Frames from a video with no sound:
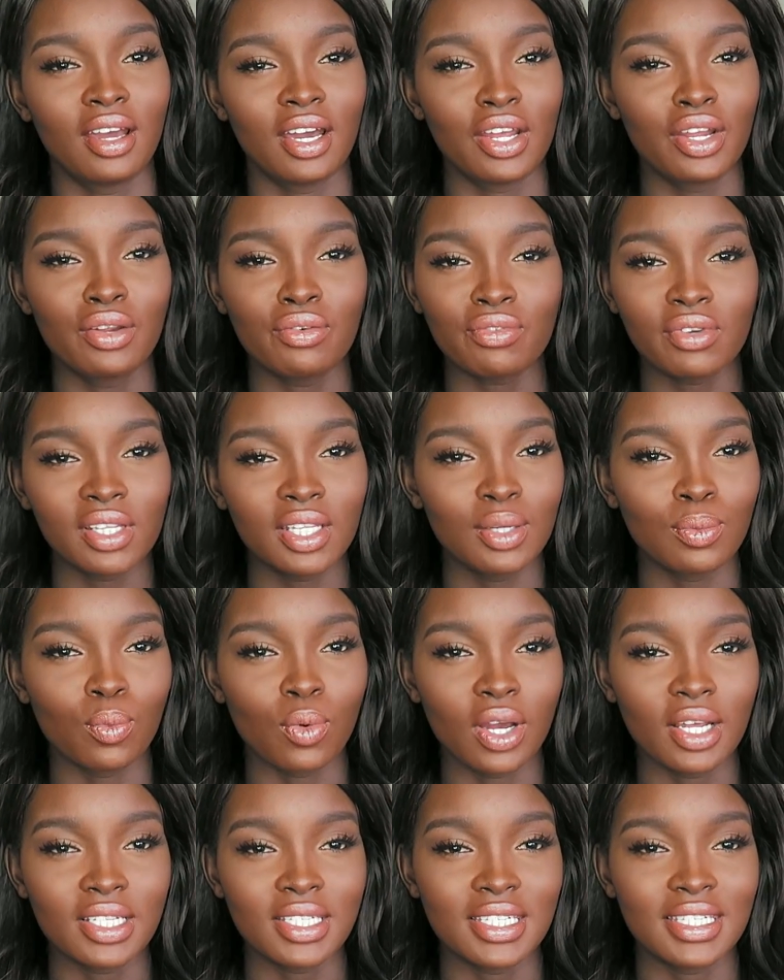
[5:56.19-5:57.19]
don't really
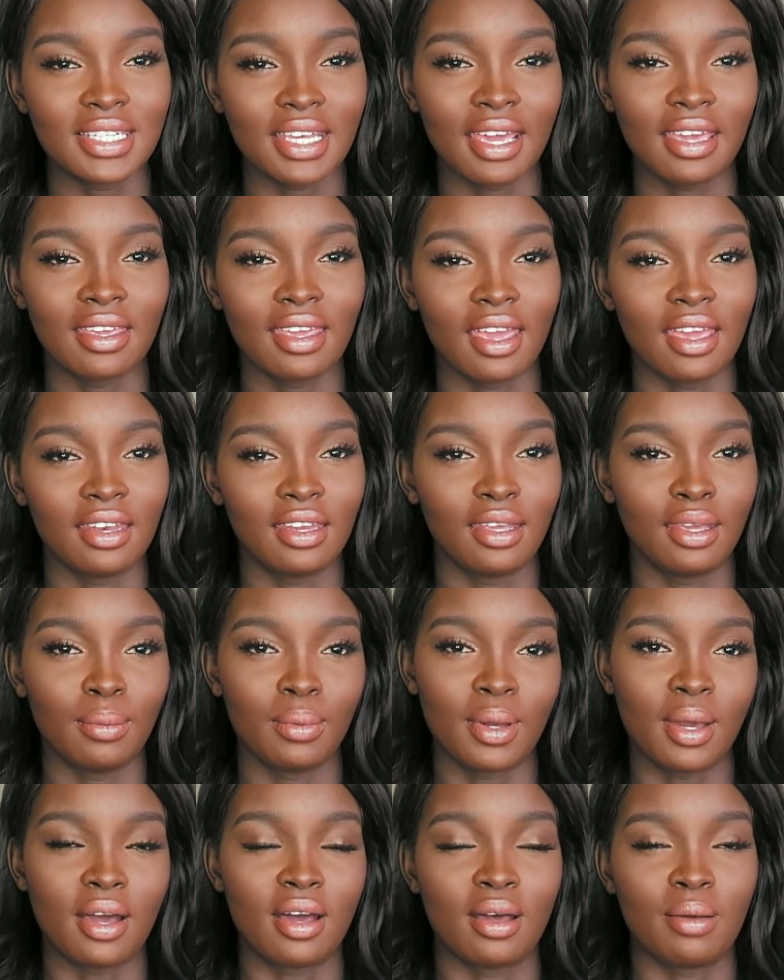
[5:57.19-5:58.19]
want to take any
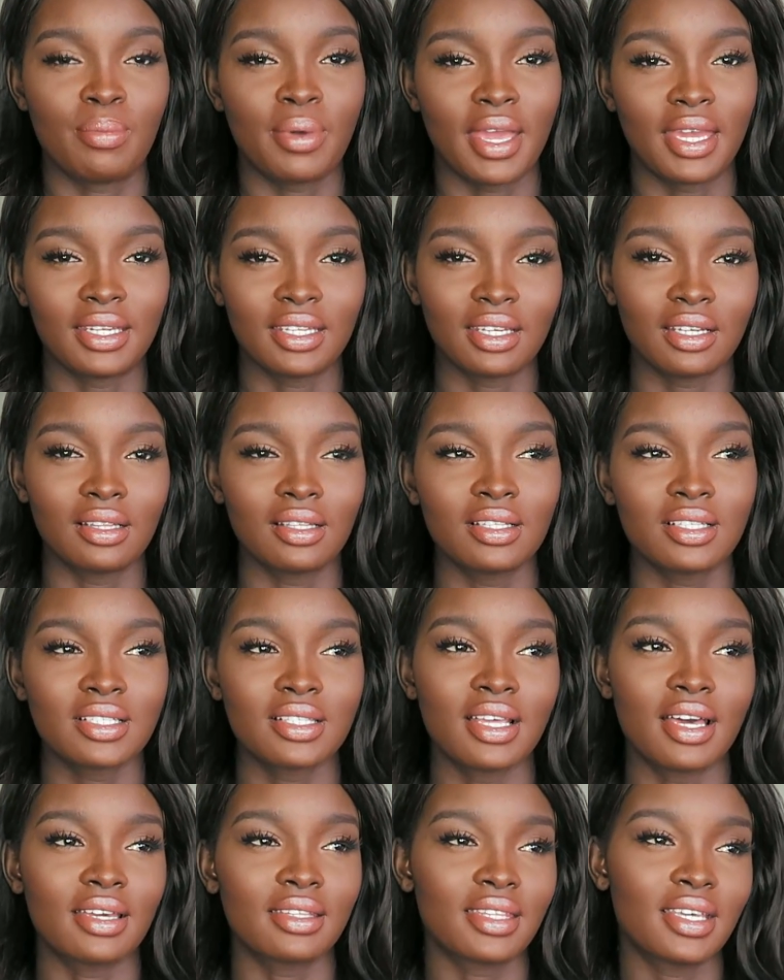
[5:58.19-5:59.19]

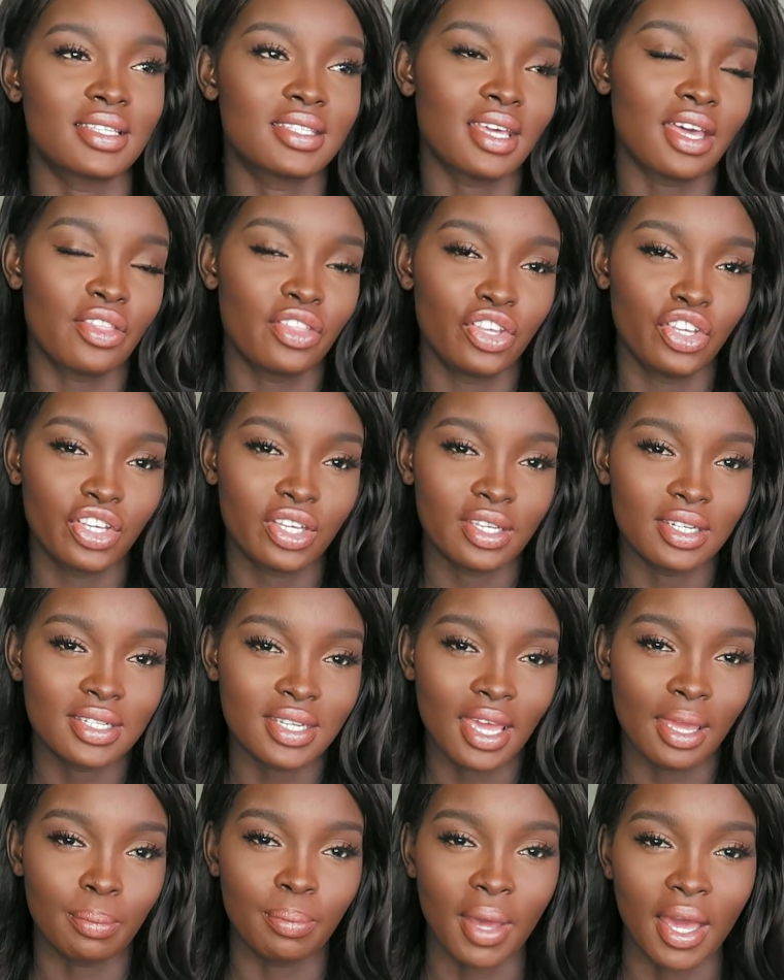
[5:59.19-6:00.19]
painkillers. Like, they say that you can
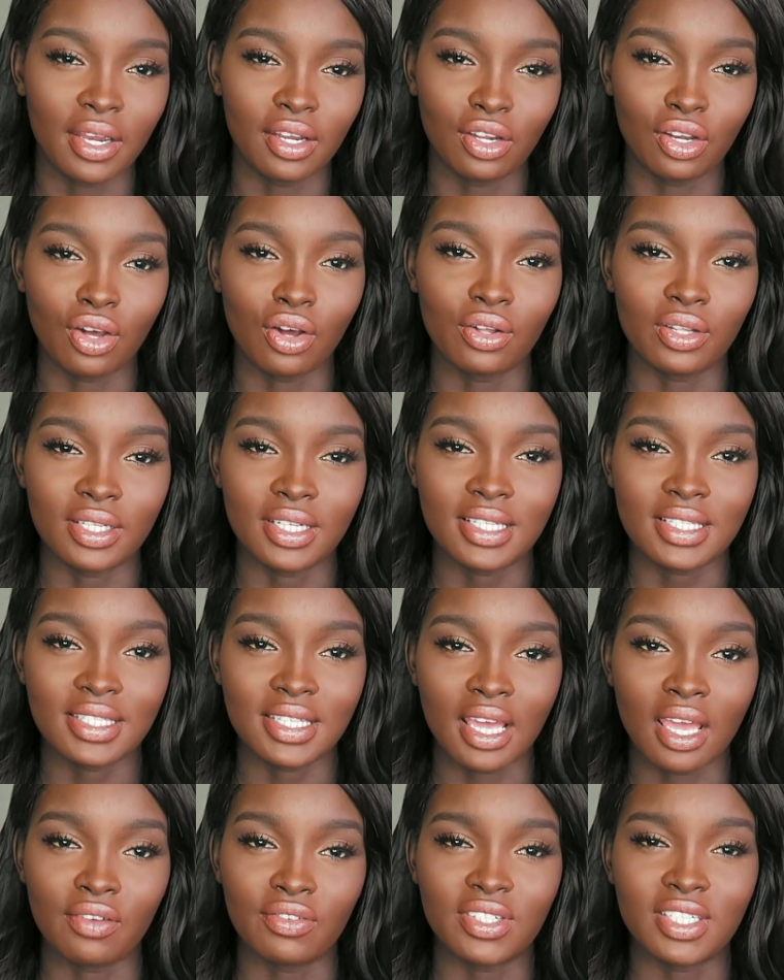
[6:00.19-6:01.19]
take Panadol and it's
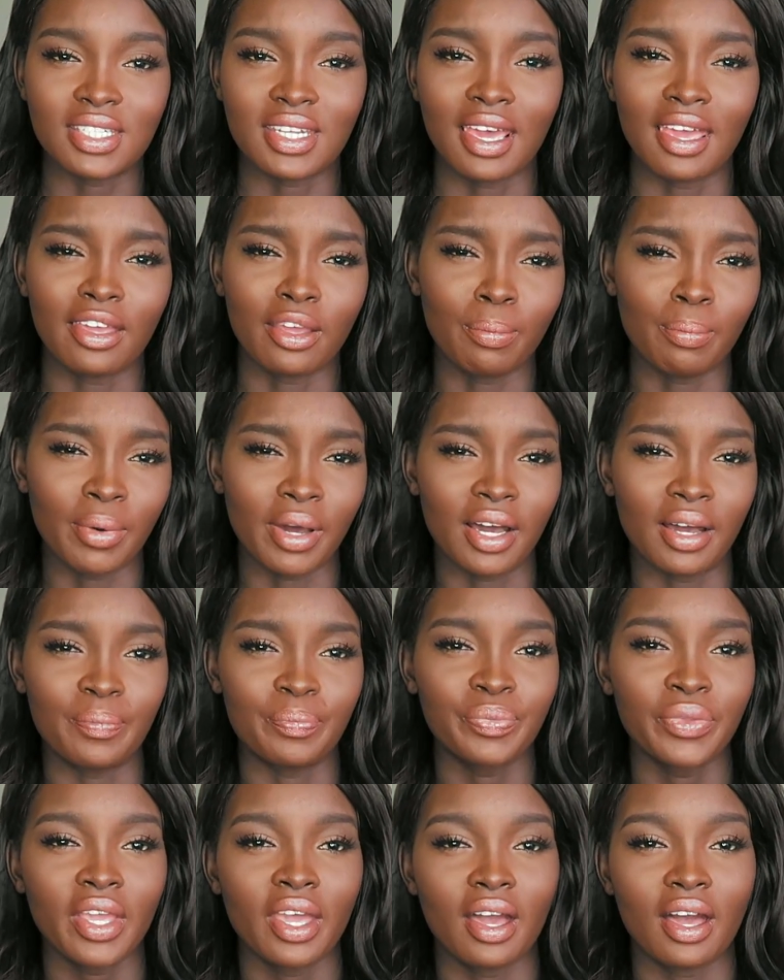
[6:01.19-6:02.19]
safe to take,
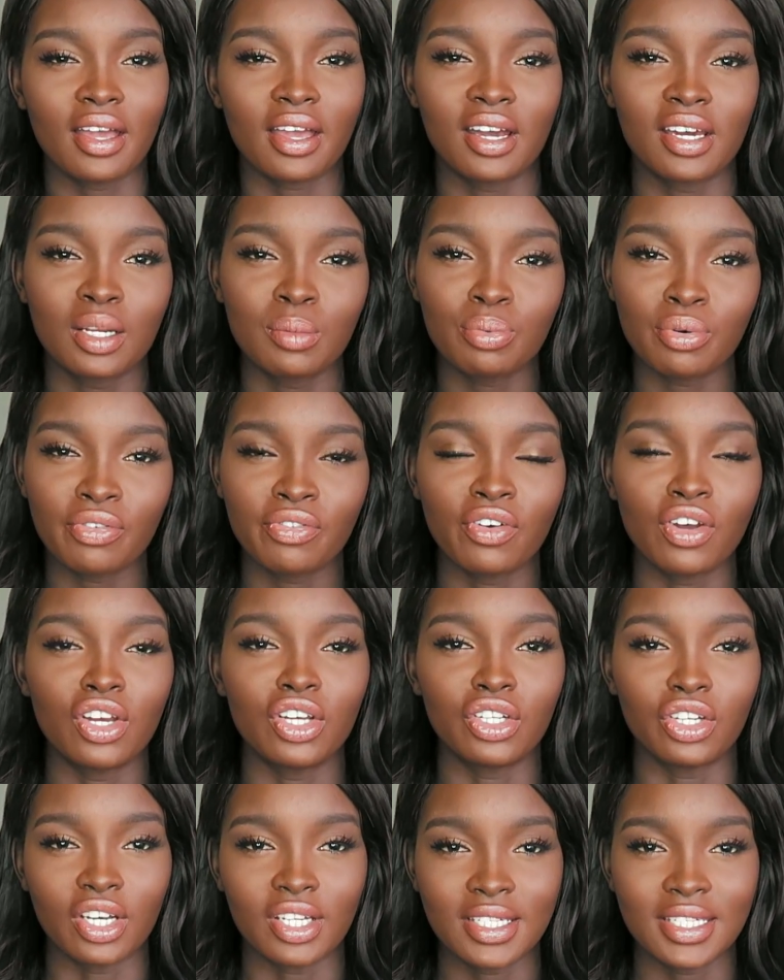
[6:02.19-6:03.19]
but I kind of
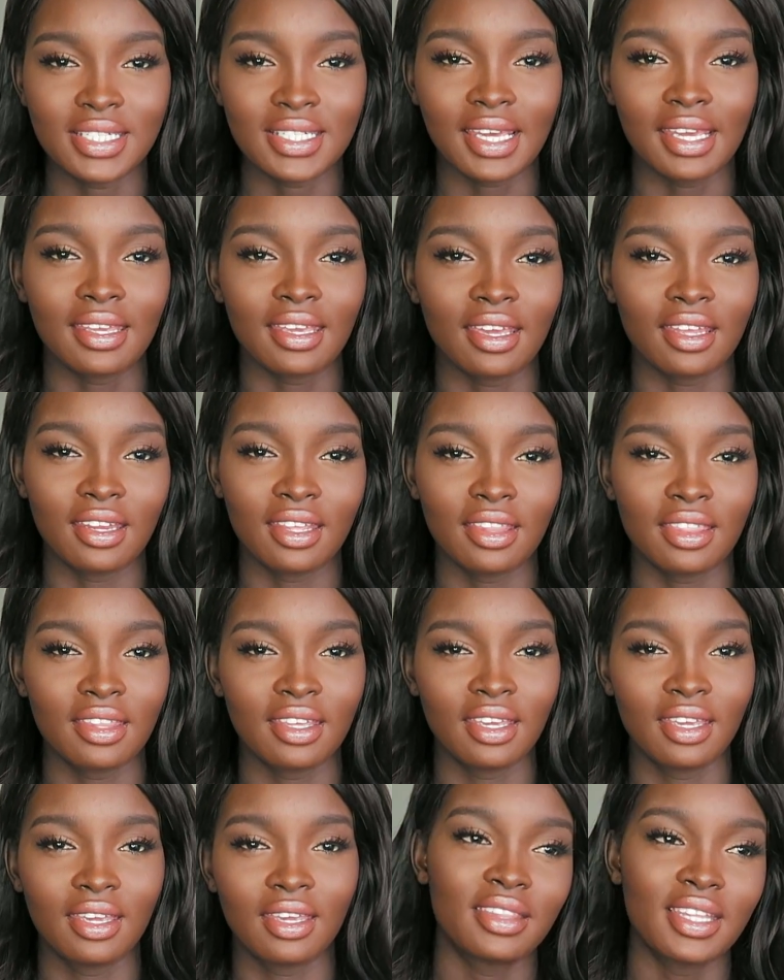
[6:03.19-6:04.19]
prefer not to take
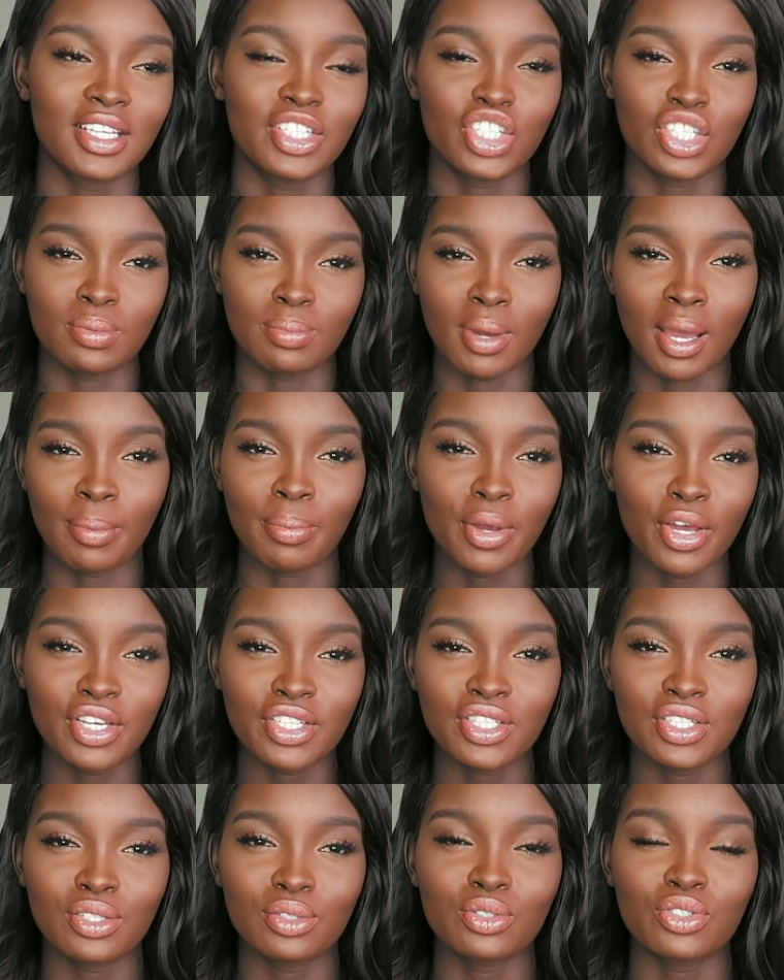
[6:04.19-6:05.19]
anything. That's just my
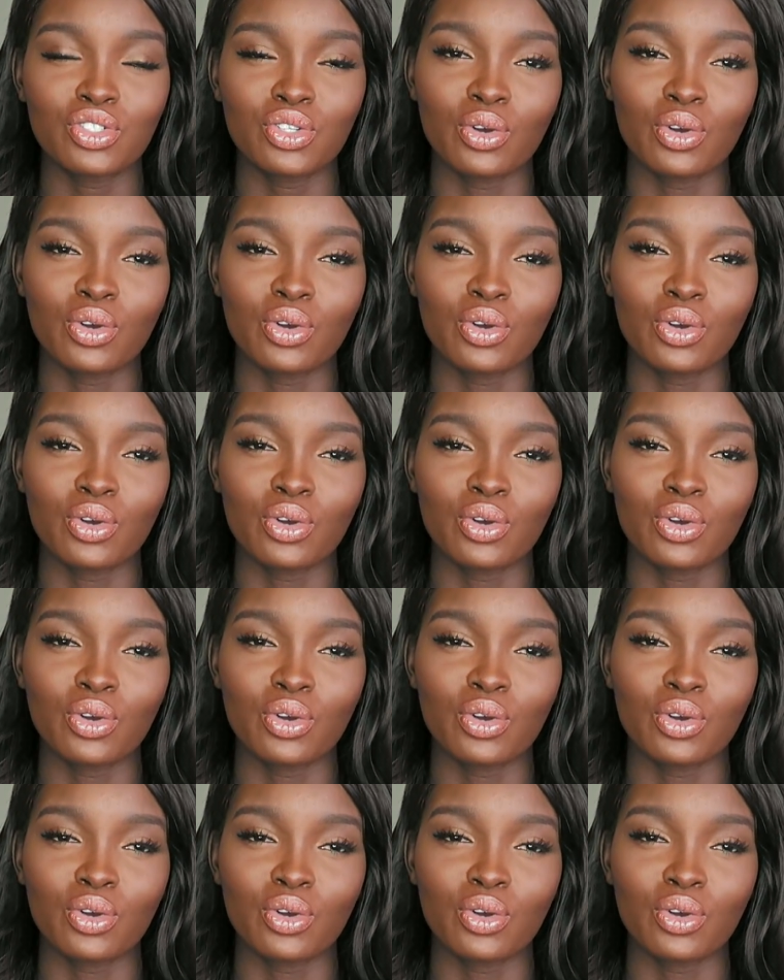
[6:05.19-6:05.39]
personal